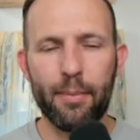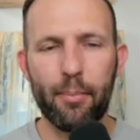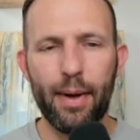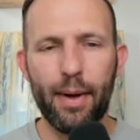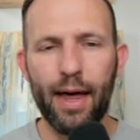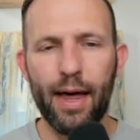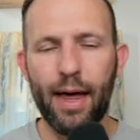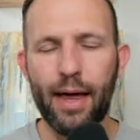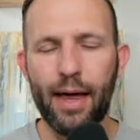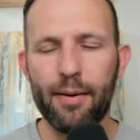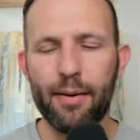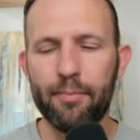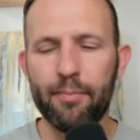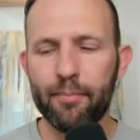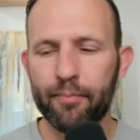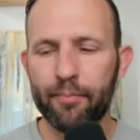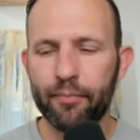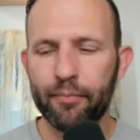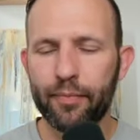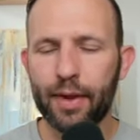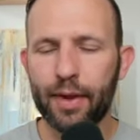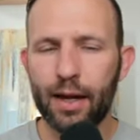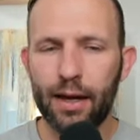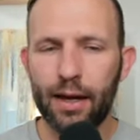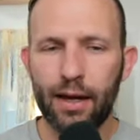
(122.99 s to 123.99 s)
bed
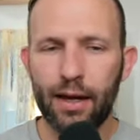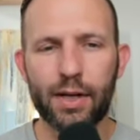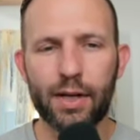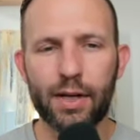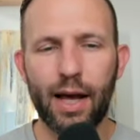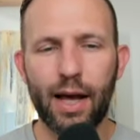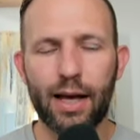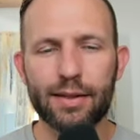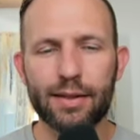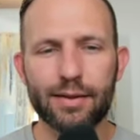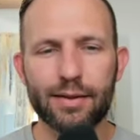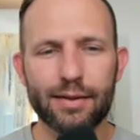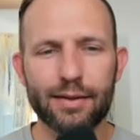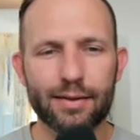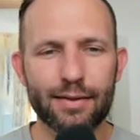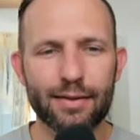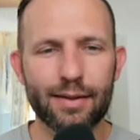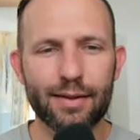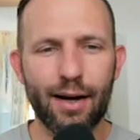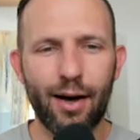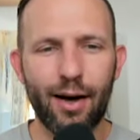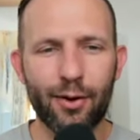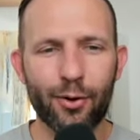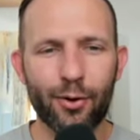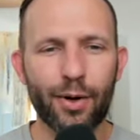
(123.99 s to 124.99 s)
has
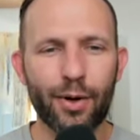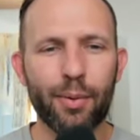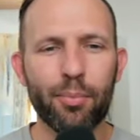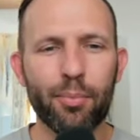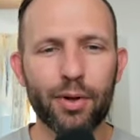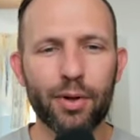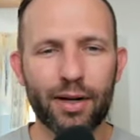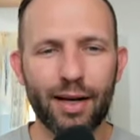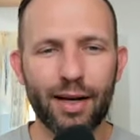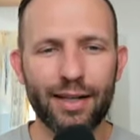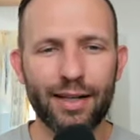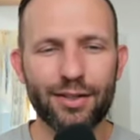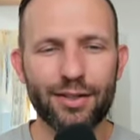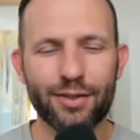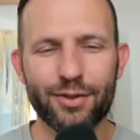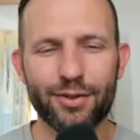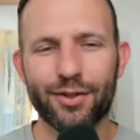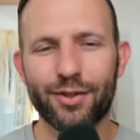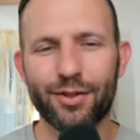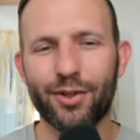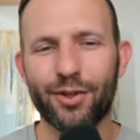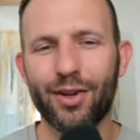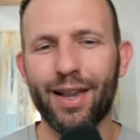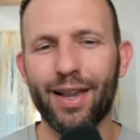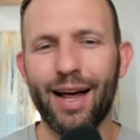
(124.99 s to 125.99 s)
other implications
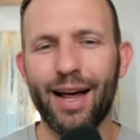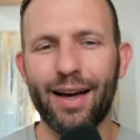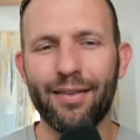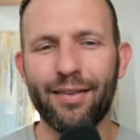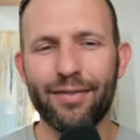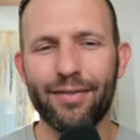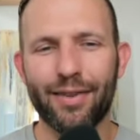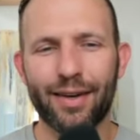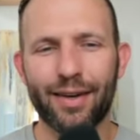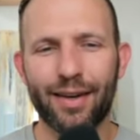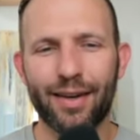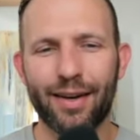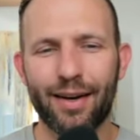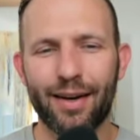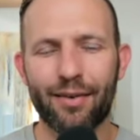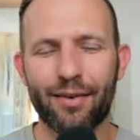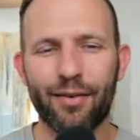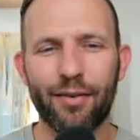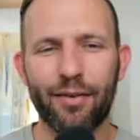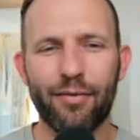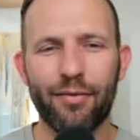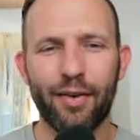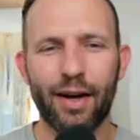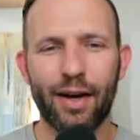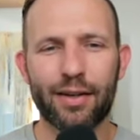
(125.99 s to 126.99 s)
in your life that kind of
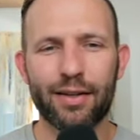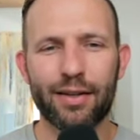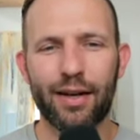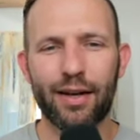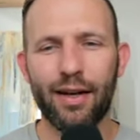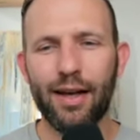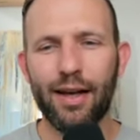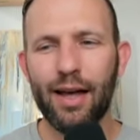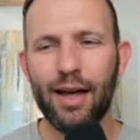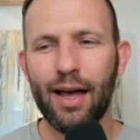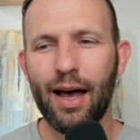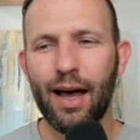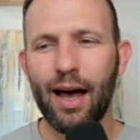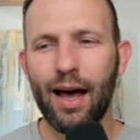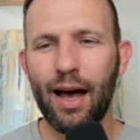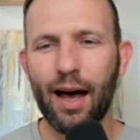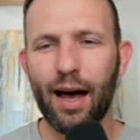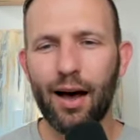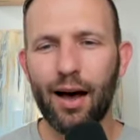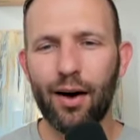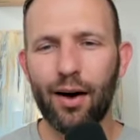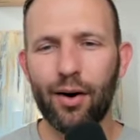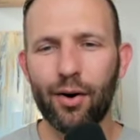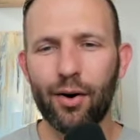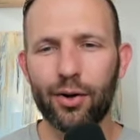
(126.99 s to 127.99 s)
affect
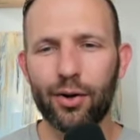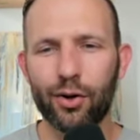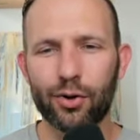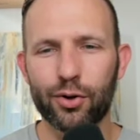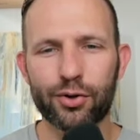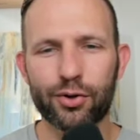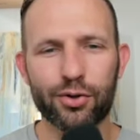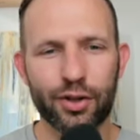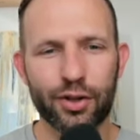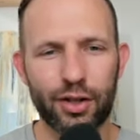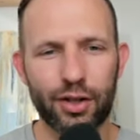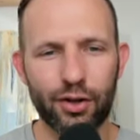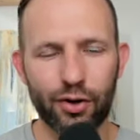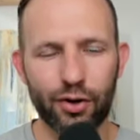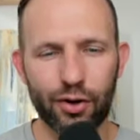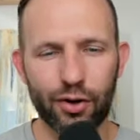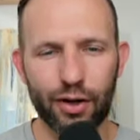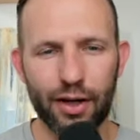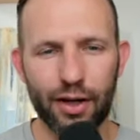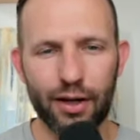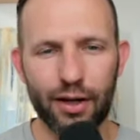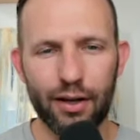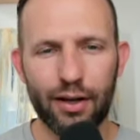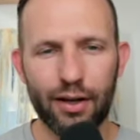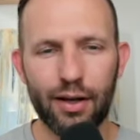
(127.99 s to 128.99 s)
how your
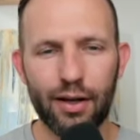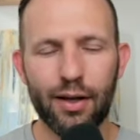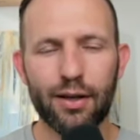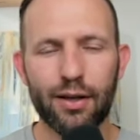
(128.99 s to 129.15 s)
security,